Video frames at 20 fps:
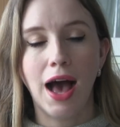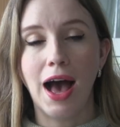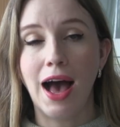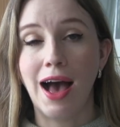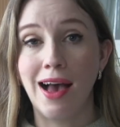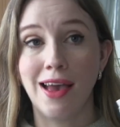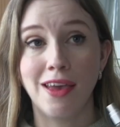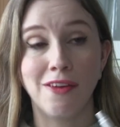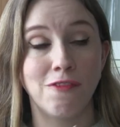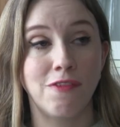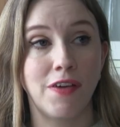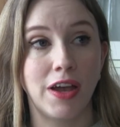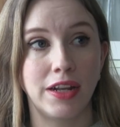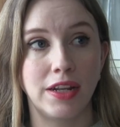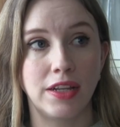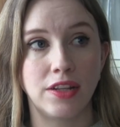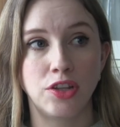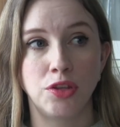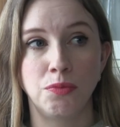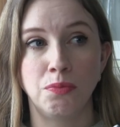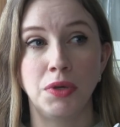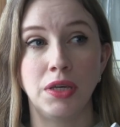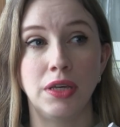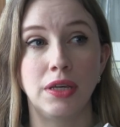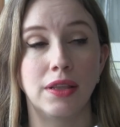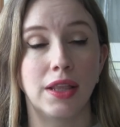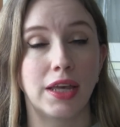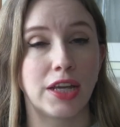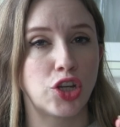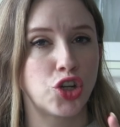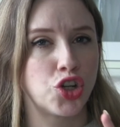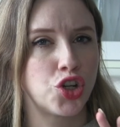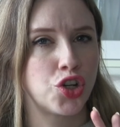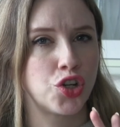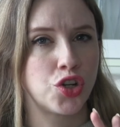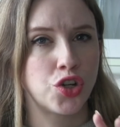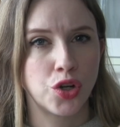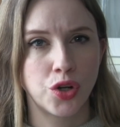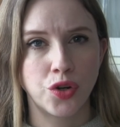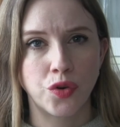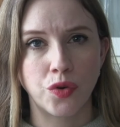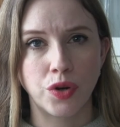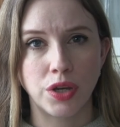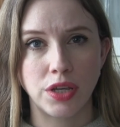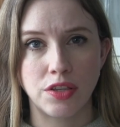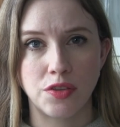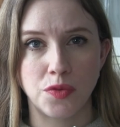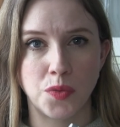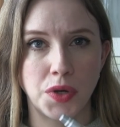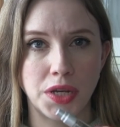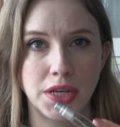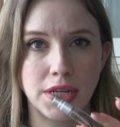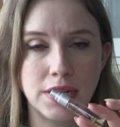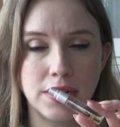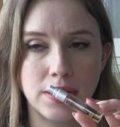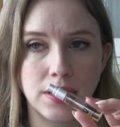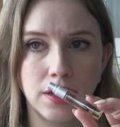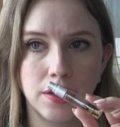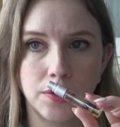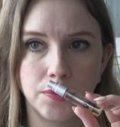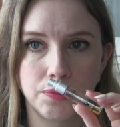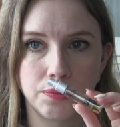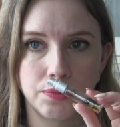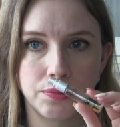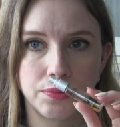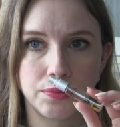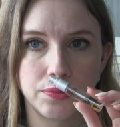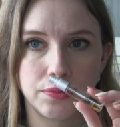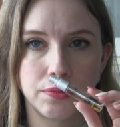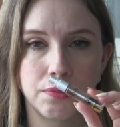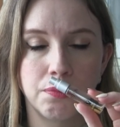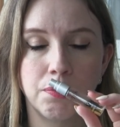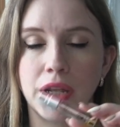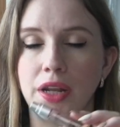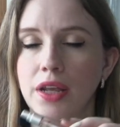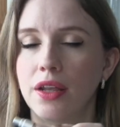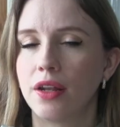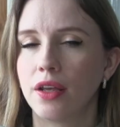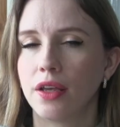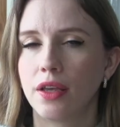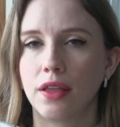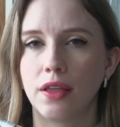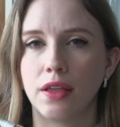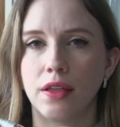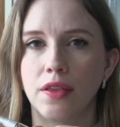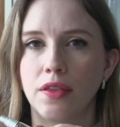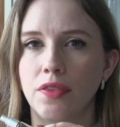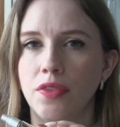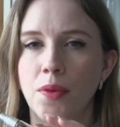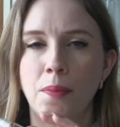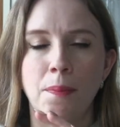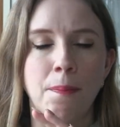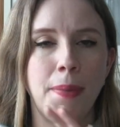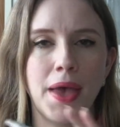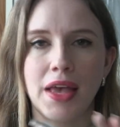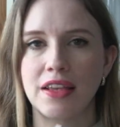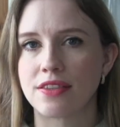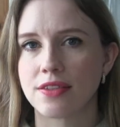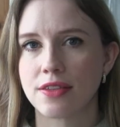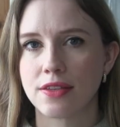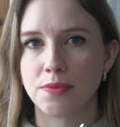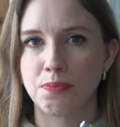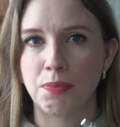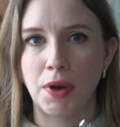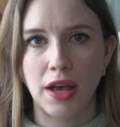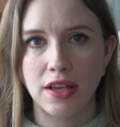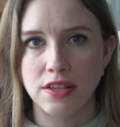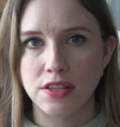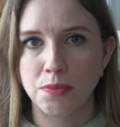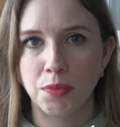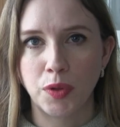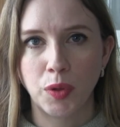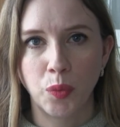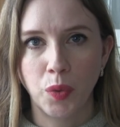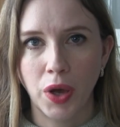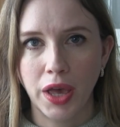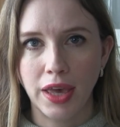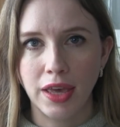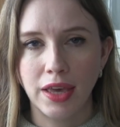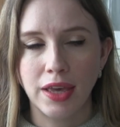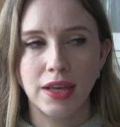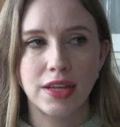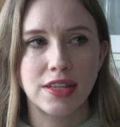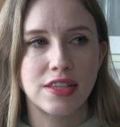I find it to be like sugary sweet, but in the best possible way.